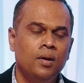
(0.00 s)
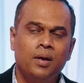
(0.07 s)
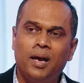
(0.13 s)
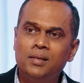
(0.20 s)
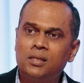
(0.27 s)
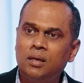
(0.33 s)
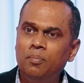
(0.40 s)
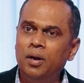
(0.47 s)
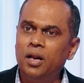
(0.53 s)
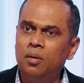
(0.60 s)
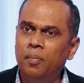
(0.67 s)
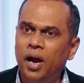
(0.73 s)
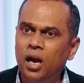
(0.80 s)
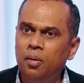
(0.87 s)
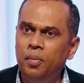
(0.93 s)
Can somebody
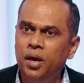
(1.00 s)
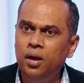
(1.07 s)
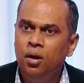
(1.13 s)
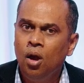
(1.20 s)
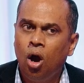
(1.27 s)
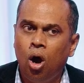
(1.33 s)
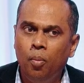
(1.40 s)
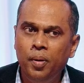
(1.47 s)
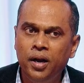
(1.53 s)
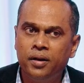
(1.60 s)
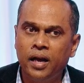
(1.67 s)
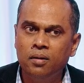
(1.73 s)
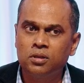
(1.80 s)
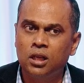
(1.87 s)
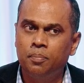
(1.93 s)
remind me how many
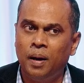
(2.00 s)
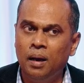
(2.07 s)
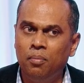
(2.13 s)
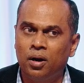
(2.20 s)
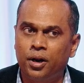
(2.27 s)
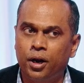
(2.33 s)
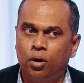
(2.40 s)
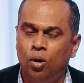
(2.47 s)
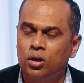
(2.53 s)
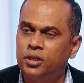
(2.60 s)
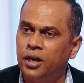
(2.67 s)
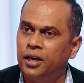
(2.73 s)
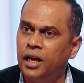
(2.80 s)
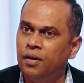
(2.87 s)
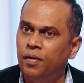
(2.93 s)
times the Bible records
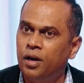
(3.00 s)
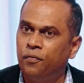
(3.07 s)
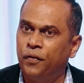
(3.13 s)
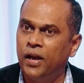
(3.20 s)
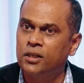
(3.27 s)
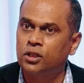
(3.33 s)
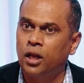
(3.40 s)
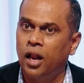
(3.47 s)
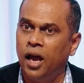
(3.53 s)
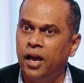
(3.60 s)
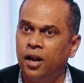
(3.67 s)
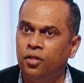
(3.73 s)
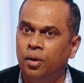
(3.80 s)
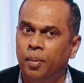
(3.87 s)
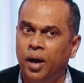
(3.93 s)
that David faced the lion
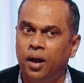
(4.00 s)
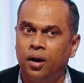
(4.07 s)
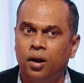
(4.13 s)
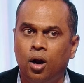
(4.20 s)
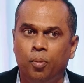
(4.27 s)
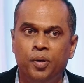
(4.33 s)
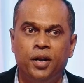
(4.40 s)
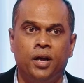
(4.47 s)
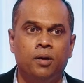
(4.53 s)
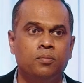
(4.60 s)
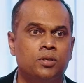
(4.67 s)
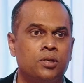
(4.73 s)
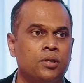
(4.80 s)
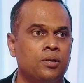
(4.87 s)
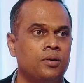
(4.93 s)
and the bear? How many
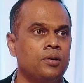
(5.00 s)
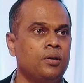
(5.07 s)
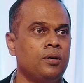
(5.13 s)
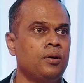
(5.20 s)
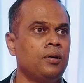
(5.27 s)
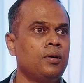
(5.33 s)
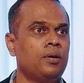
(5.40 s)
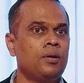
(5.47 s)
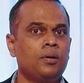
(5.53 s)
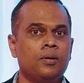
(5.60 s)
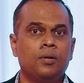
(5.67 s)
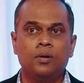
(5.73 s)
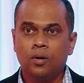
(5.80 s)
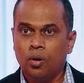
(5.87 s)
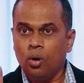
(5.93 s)
times?
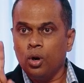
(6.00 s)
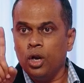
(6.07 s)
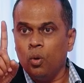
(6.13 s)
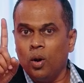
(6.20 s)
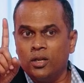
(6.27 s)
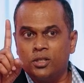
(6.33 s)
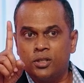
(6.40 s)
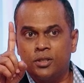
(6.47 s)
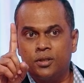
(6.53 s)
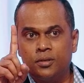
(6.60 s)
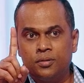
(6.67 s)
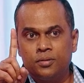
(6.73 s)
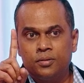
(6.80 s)
Only once.